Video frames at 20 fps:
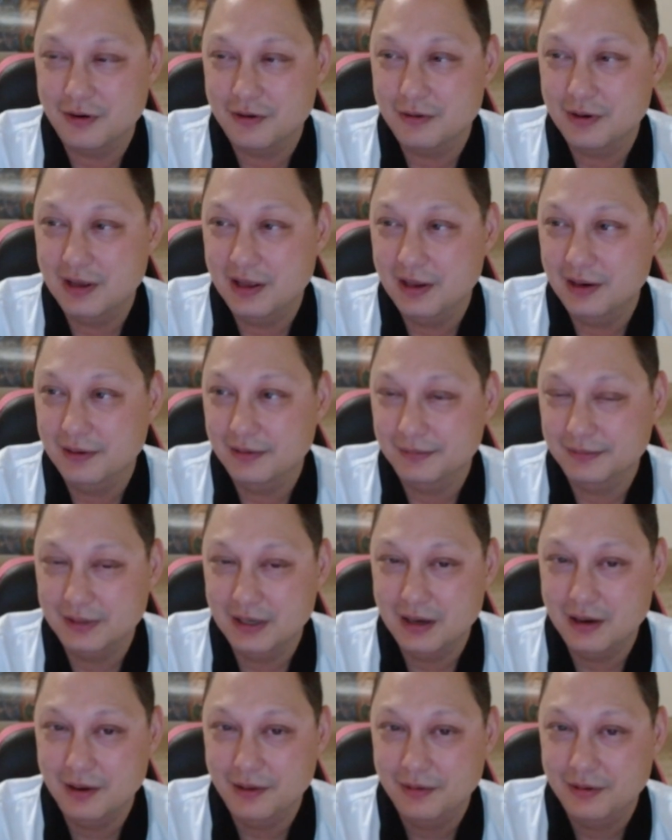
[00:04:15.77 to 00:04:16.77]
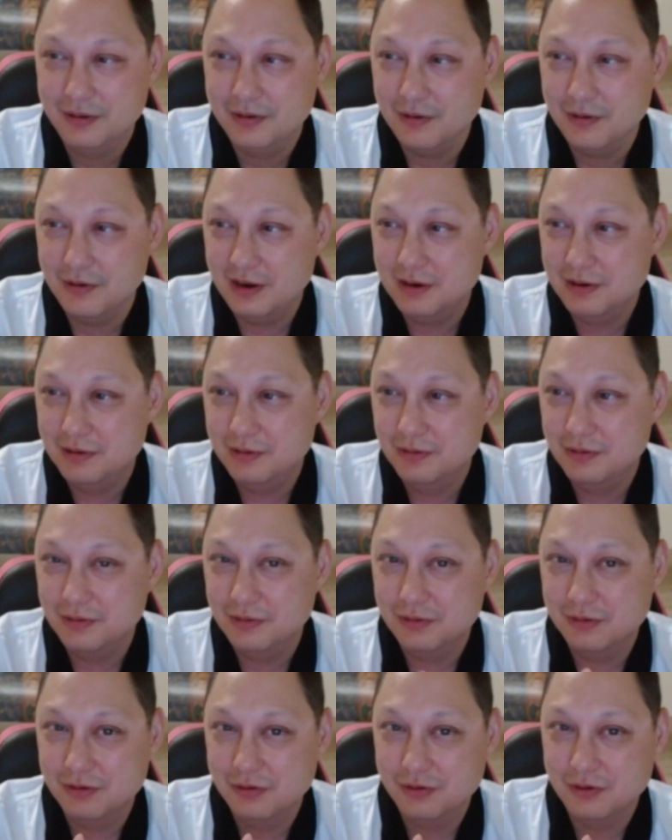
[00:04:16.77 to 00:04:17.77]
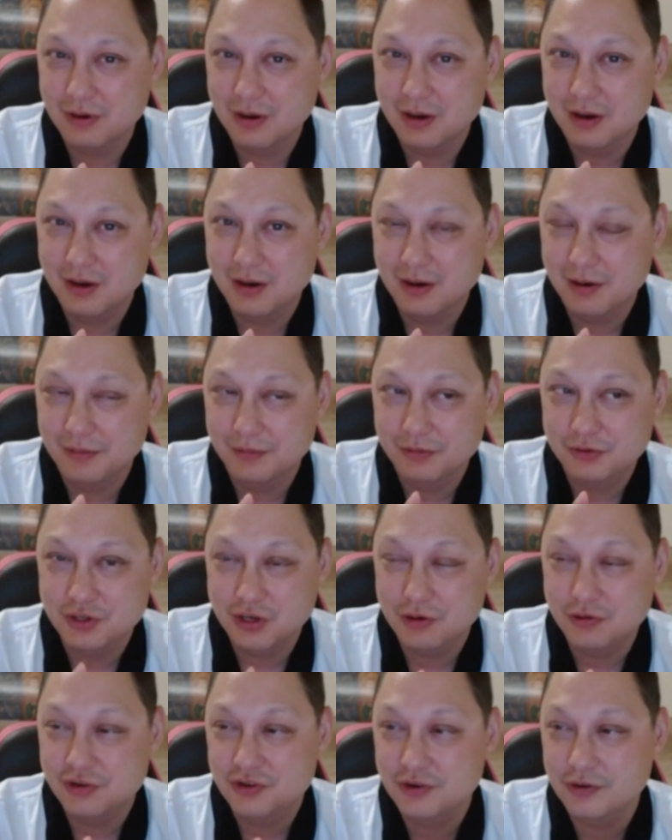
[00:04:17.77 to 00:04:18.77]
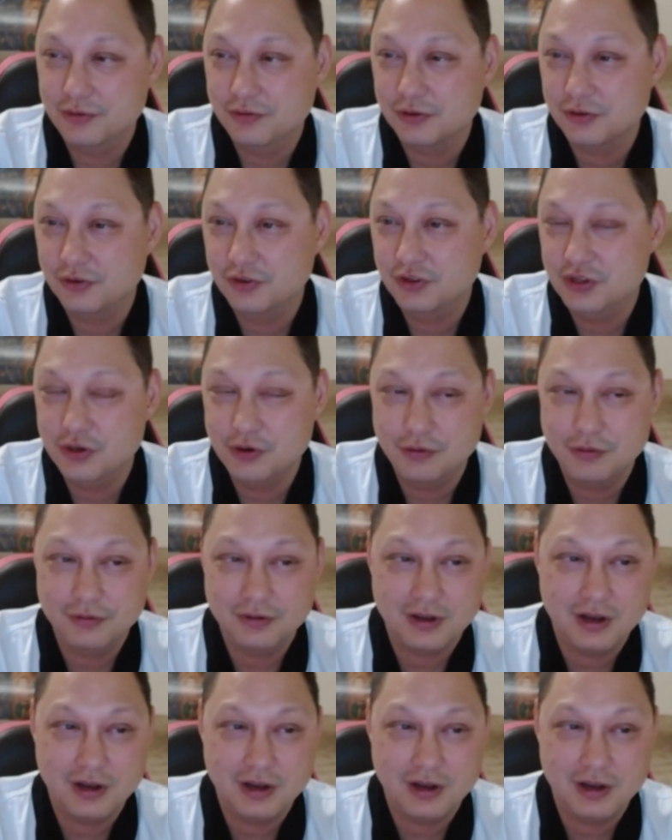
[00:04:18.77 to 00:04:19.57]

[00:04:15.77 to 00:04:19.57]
and during Joe Shuster's youth,